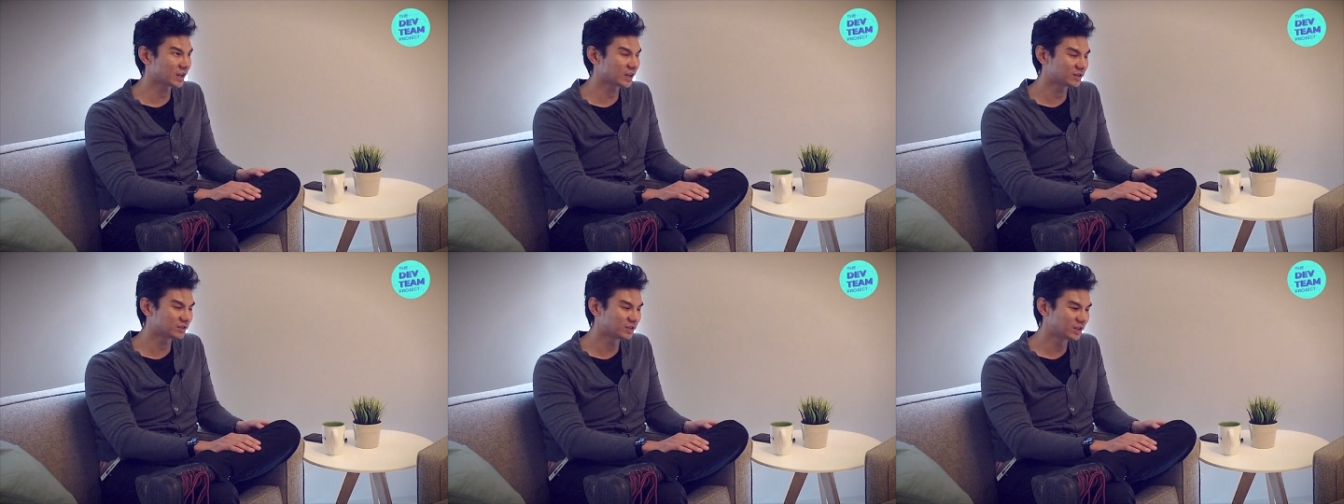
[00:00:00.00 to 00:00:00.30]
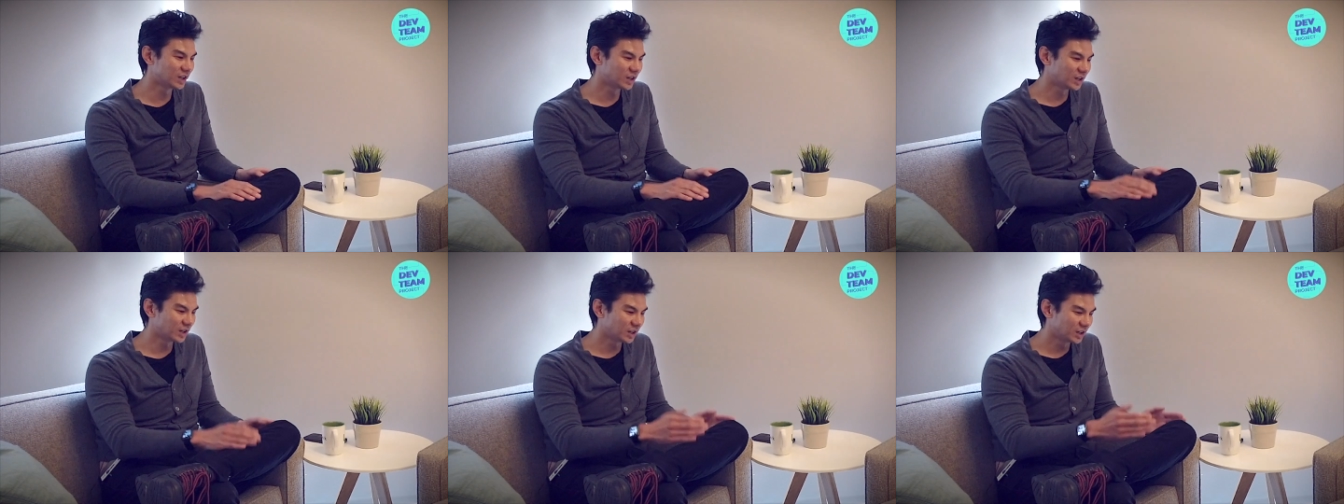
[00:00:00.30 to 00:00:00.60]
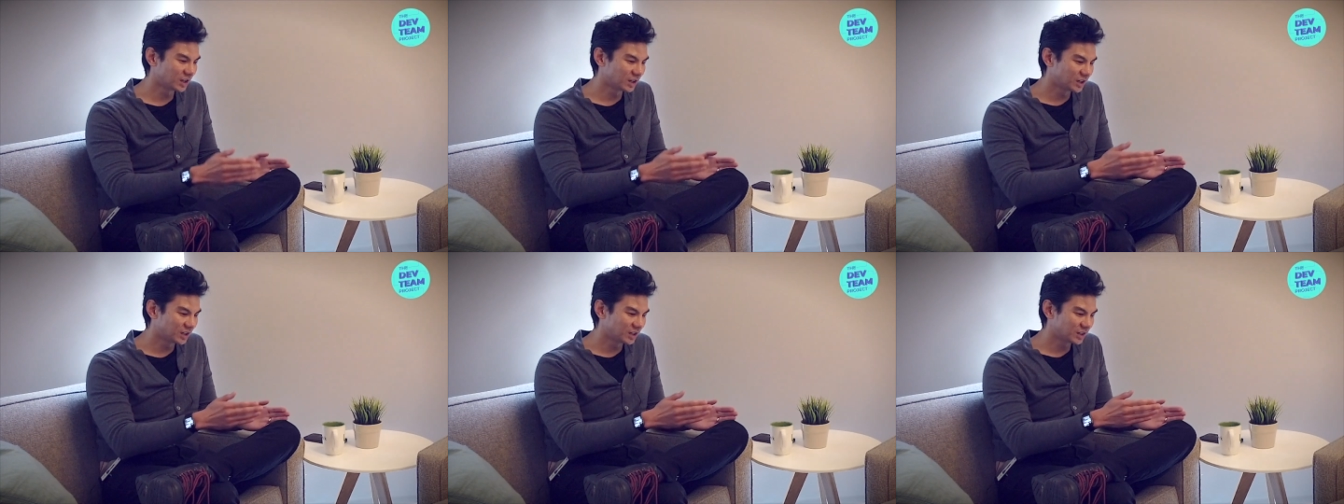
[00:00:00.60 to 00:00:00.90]
Now,
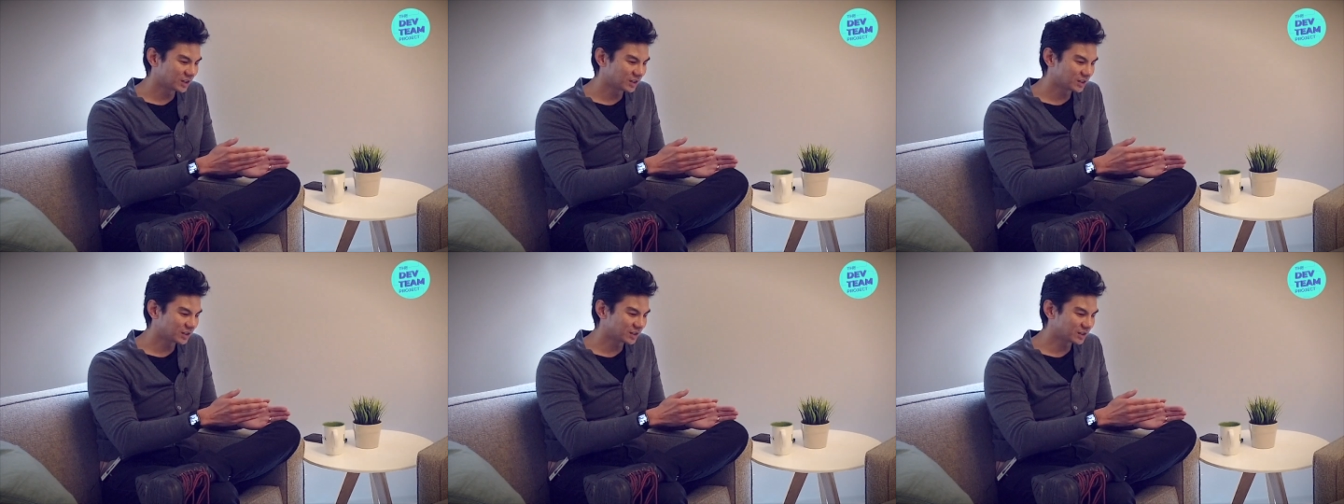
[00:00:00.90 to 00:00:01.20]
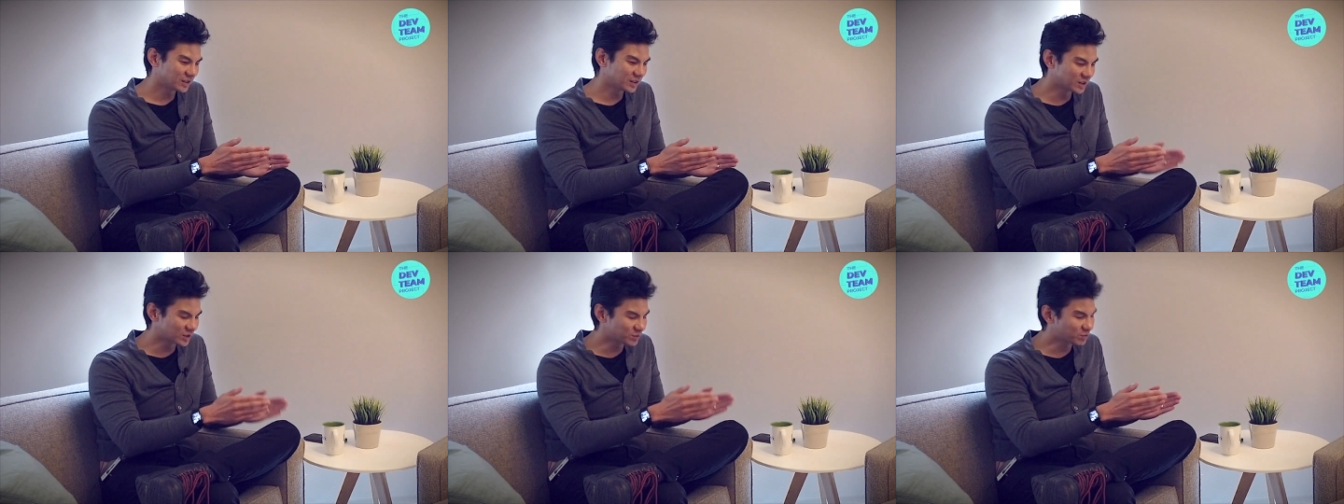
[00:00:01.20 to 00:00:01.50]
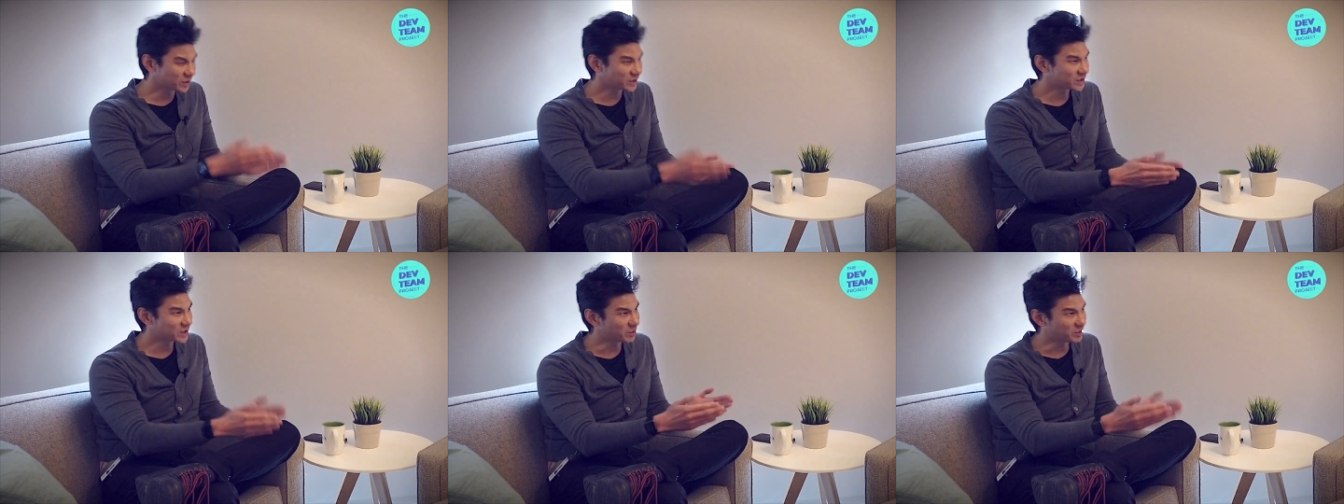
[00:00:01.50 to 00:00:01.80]
this
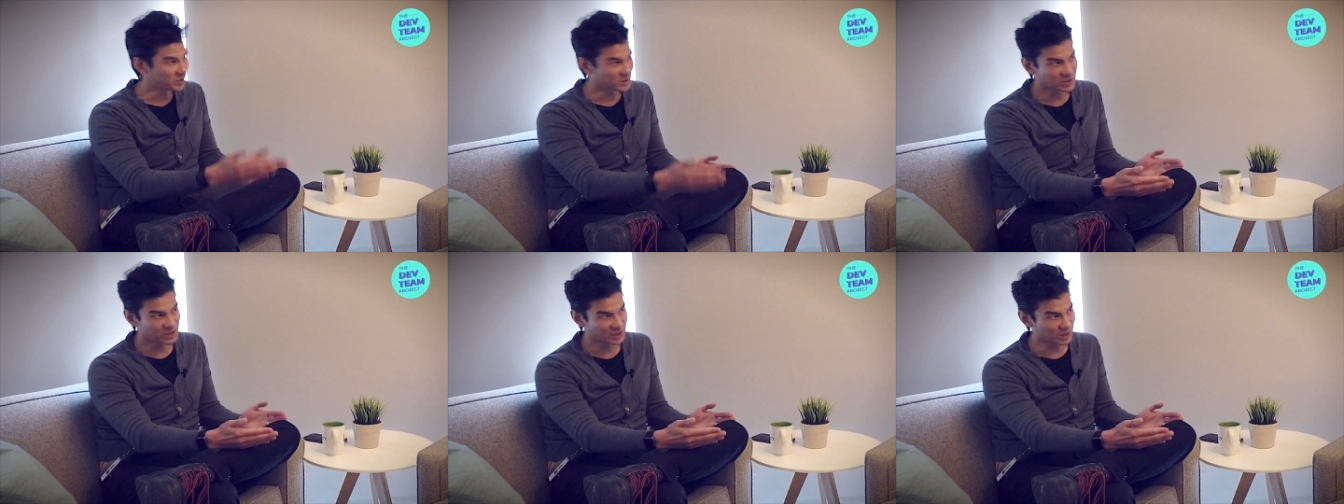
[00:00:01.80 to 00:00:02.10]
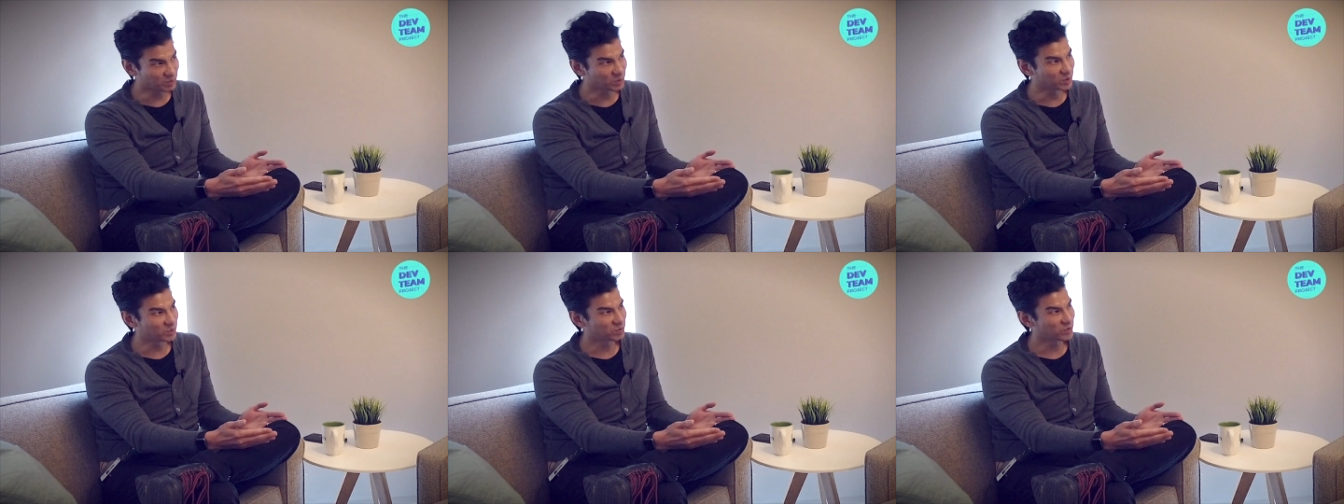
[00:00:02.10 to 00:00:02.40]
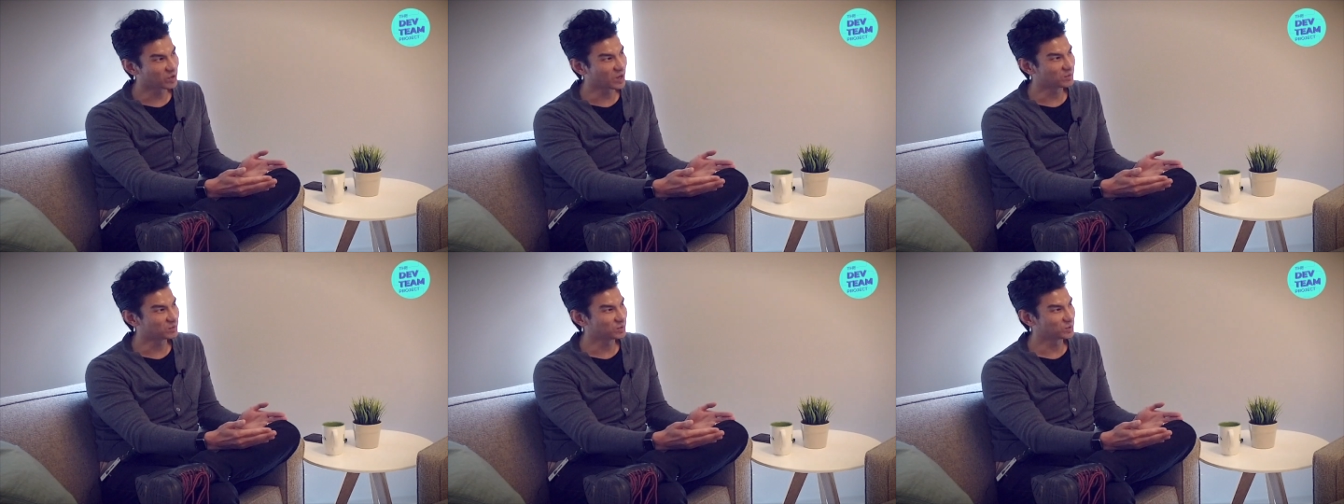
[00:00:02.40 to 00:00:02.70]
brings up a separate
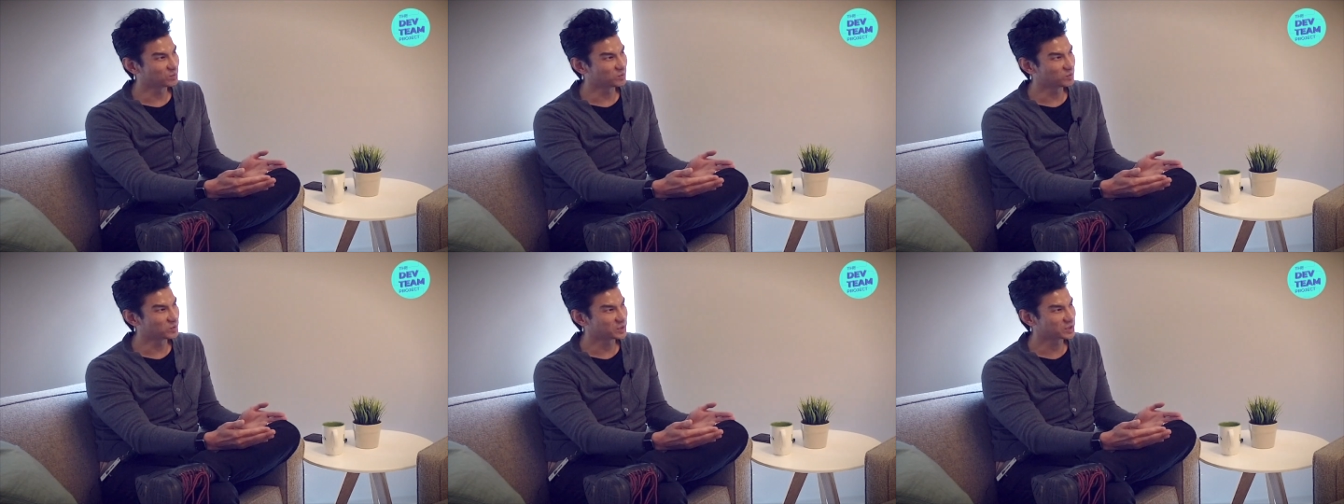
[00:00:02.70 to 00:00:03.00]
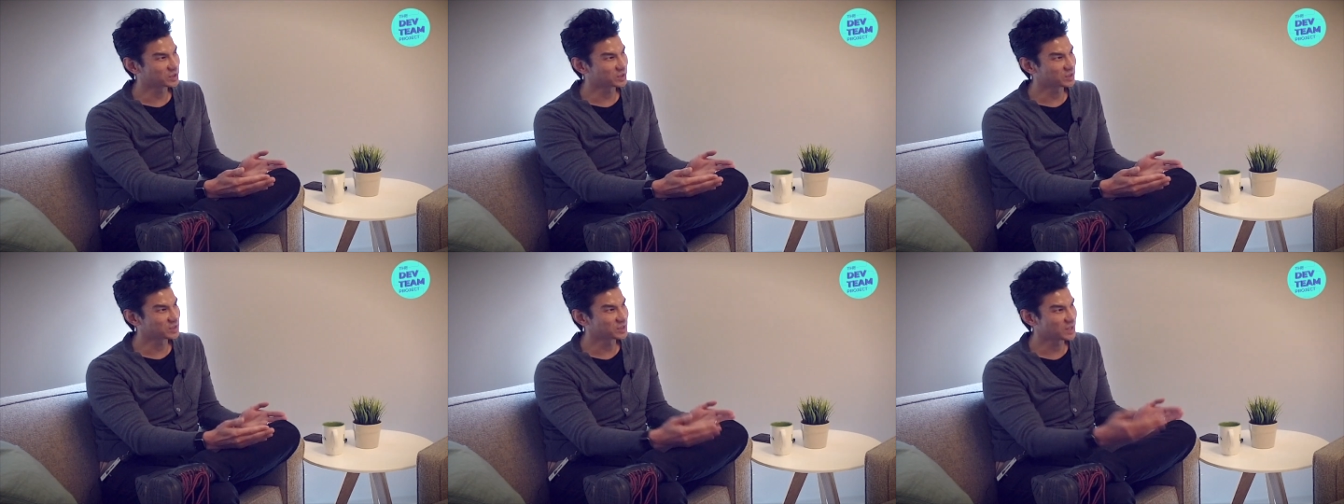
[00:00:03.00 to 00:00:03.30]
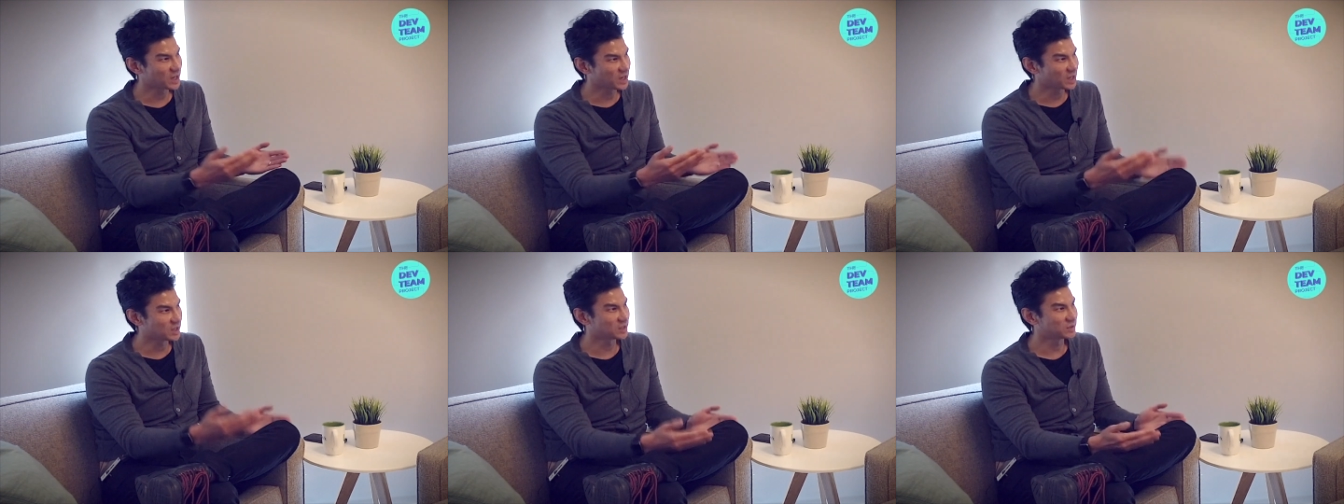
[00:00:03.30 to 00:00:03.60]
problem, which is
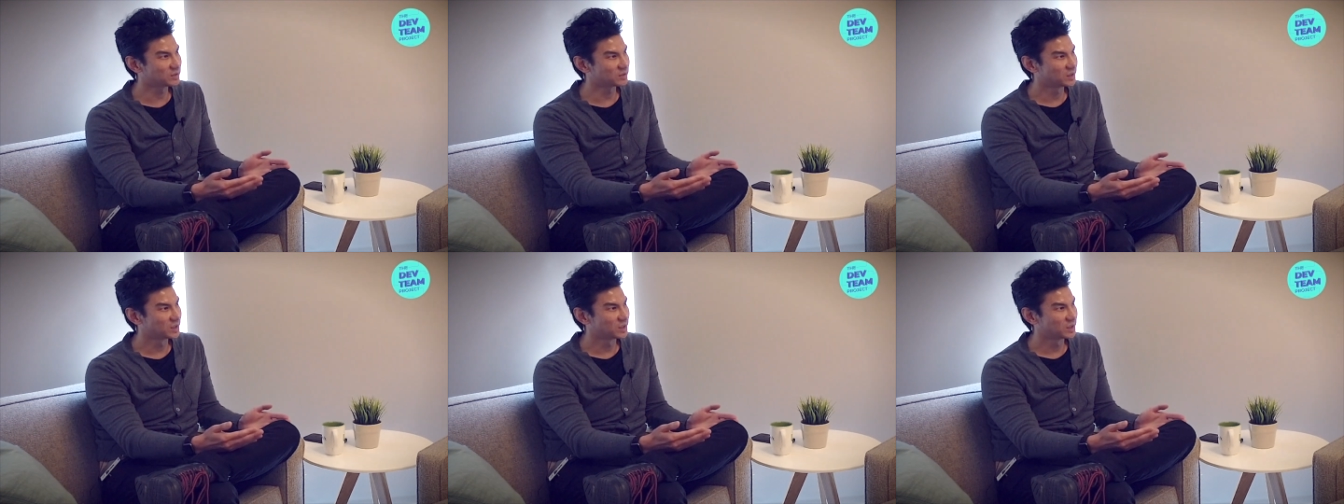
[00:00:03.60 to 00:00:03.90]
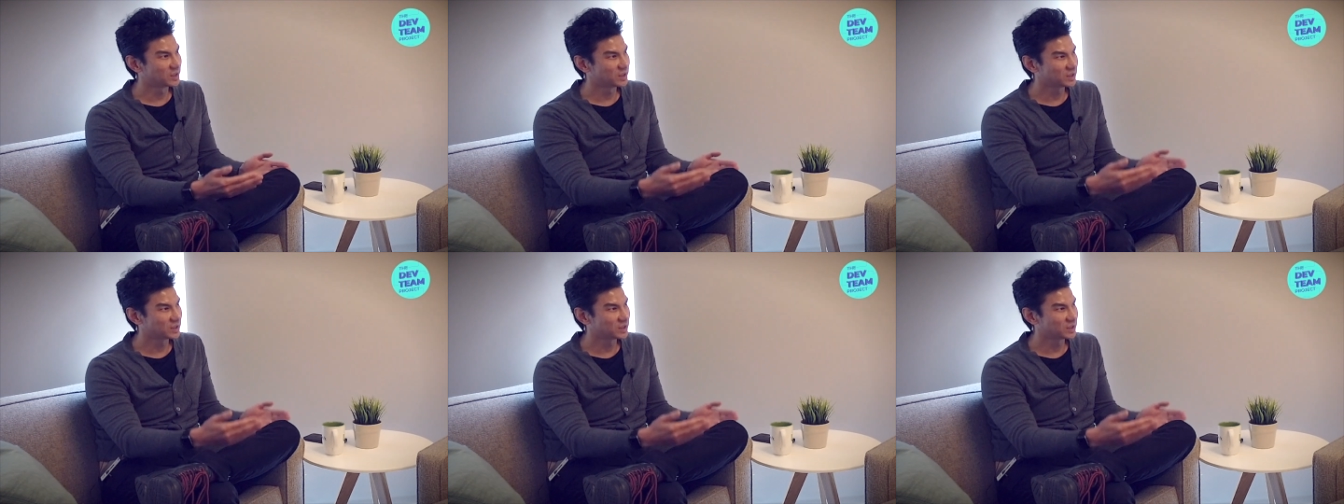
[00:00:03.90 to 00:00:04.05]
now